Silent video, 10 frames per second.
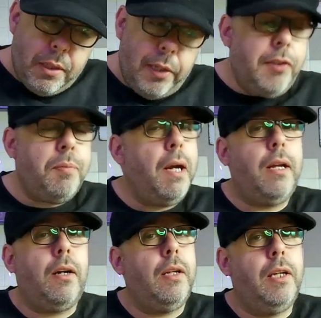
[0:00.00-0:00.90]
Kids may
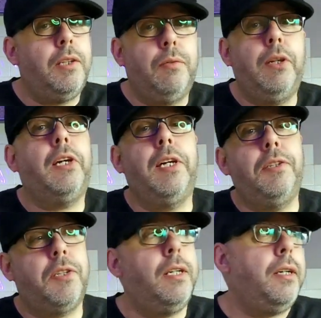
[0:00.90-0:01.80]
like this. If your
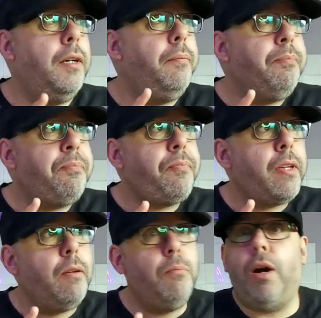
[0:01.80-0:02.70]
kids like
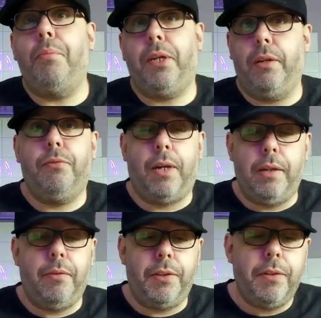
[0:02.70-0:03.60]
barbecue
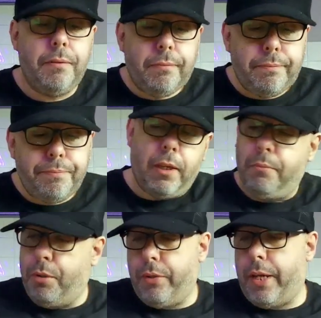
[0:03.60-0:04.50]
flavours,
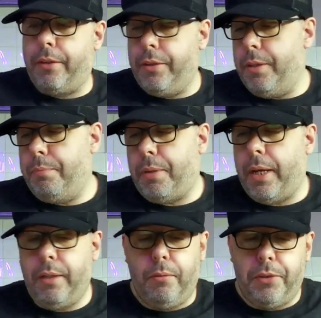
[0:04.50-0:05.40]
put that on the
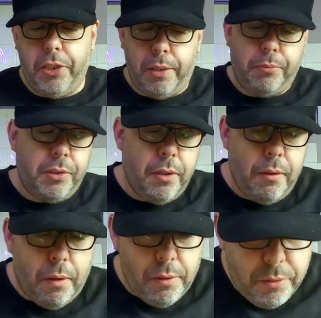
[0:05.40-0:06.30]
plate with chips
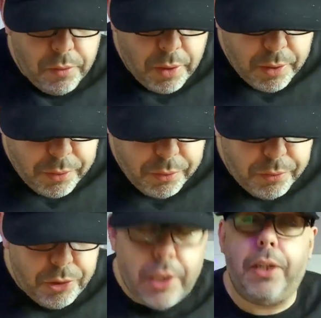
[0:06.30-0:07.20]

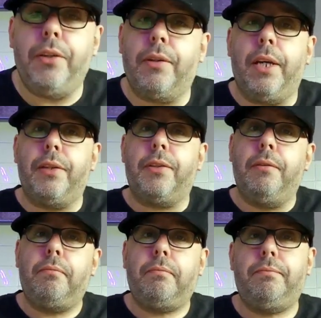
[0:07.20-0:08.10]
and chicken nuggets,
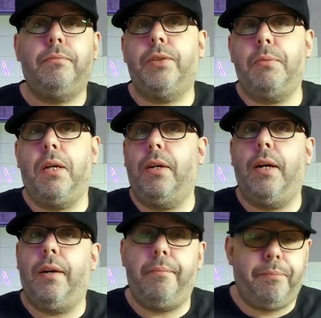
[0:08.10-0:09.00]
something
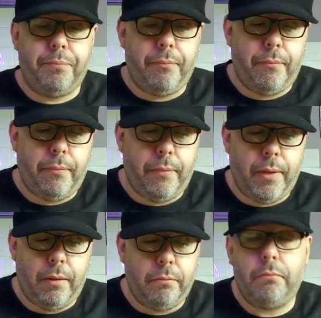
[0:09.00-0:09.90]
like that.
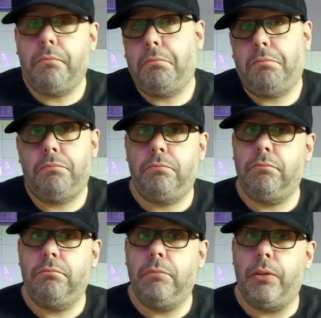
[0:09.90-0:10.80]

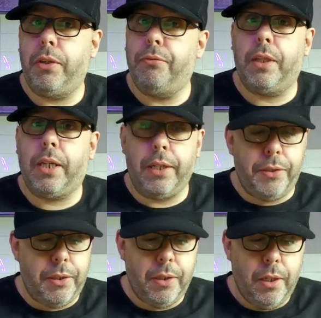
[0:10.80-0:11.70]
But do for the
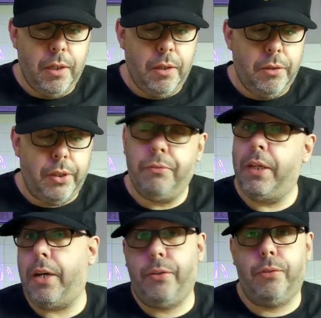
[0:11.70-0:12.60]
kids, do for
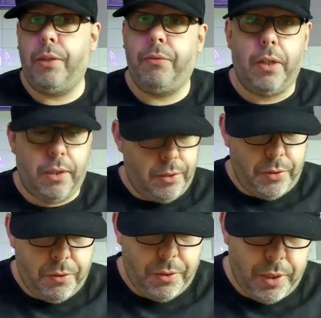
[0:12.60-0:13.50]
the adults if you like that
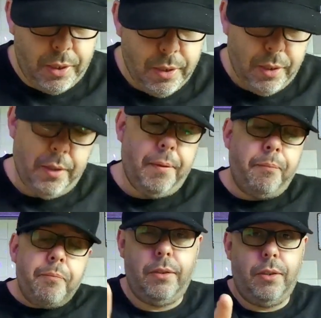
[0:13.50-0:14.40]
sort of thing.
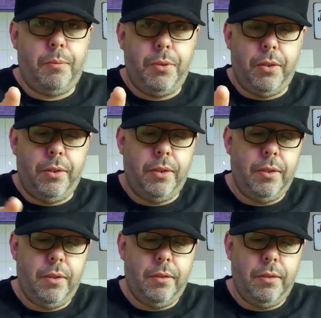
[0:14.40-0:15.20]
Job done.